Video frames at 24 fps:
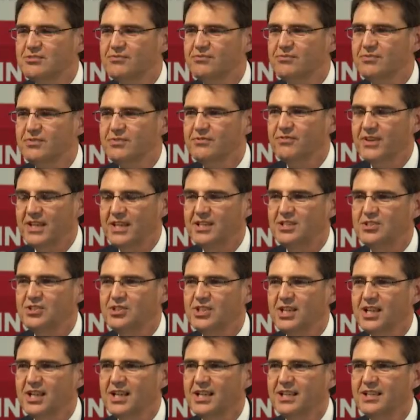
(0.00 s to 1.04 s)
fair to
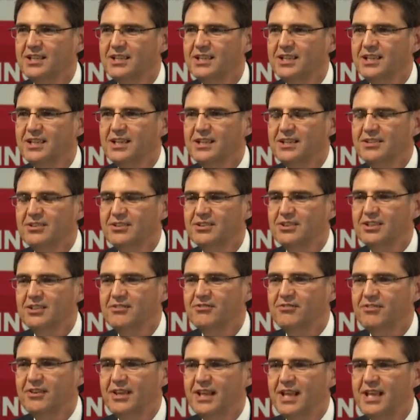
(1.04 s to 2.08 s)
say that
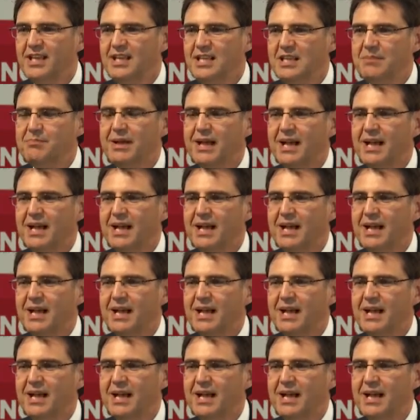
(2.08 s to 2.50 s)
if the